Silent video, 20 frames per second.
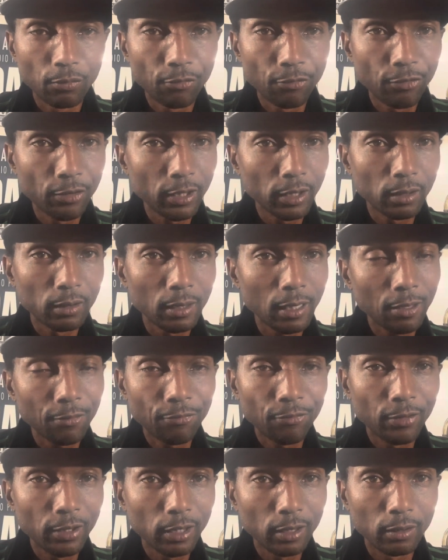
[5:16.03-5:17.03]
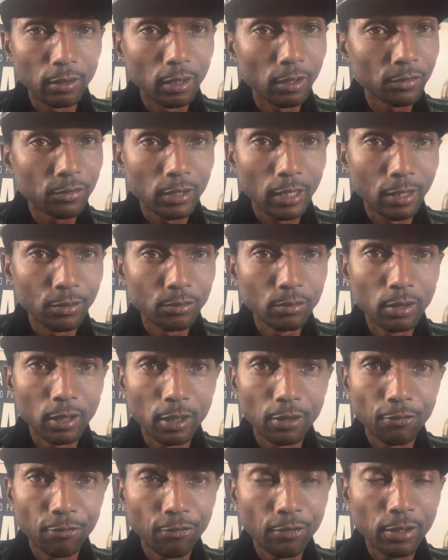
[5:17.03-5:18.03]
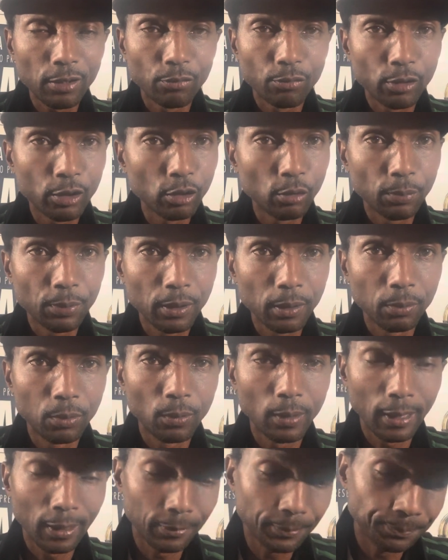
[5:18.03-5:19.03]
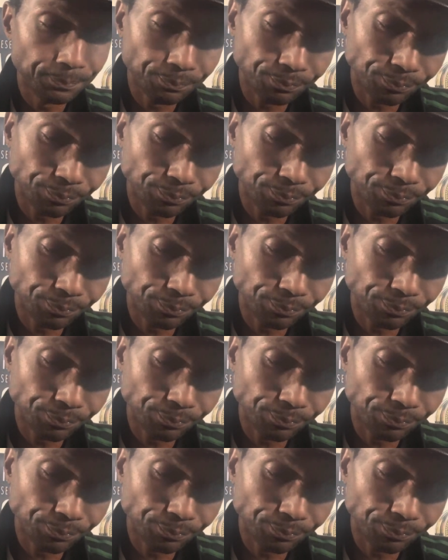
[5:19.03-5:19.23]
Not faking us out. You can't fake real people out.